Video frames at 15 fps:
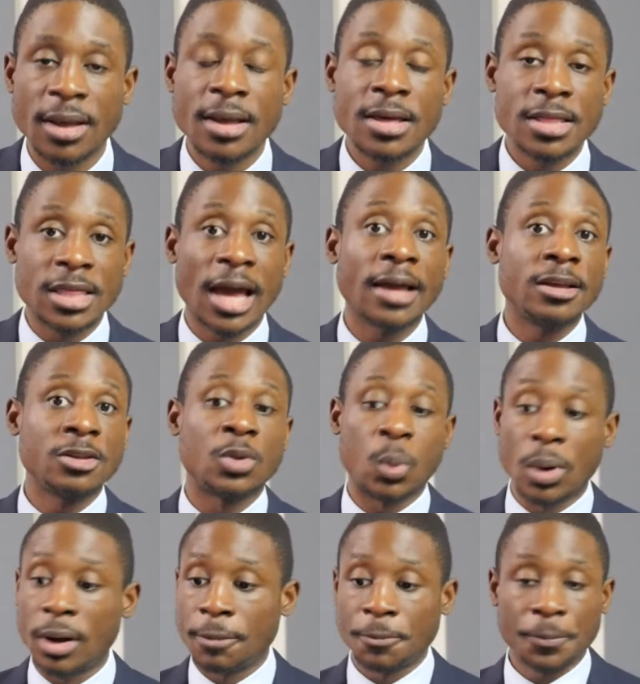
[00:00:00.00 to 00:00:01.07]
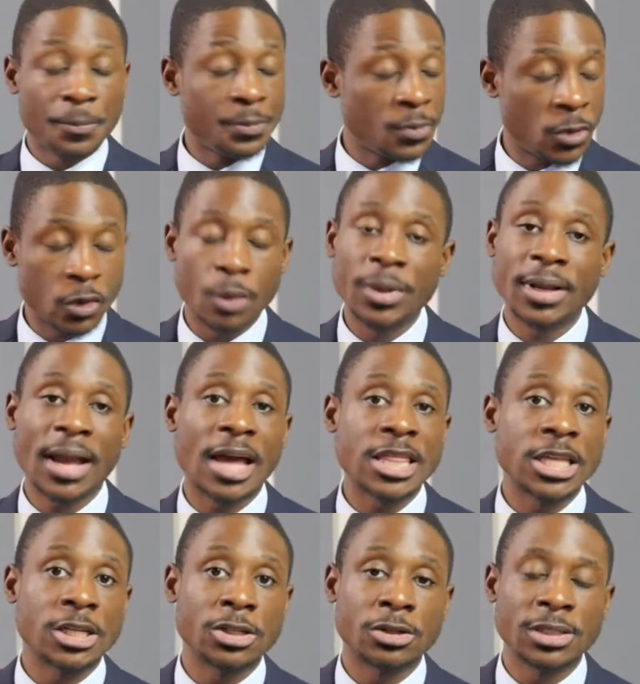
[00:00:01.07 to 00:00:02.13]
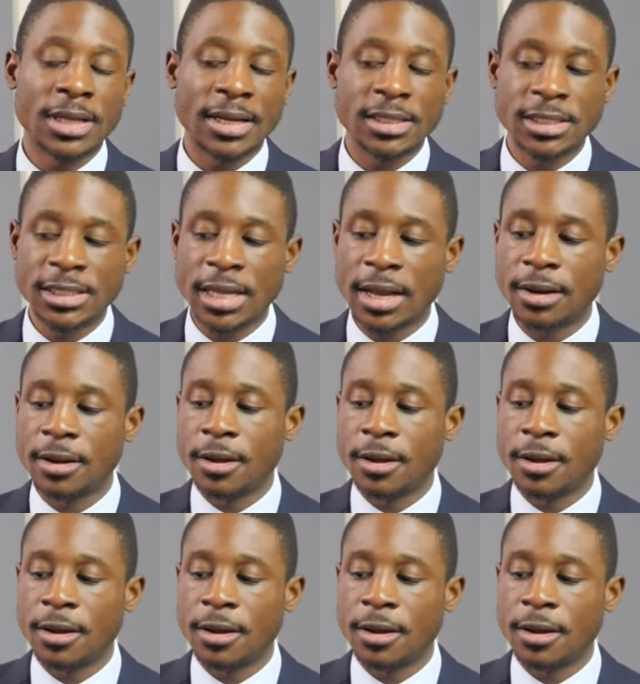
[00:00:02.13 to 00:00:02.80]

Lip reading: That is what the Roman Catholic Church has said.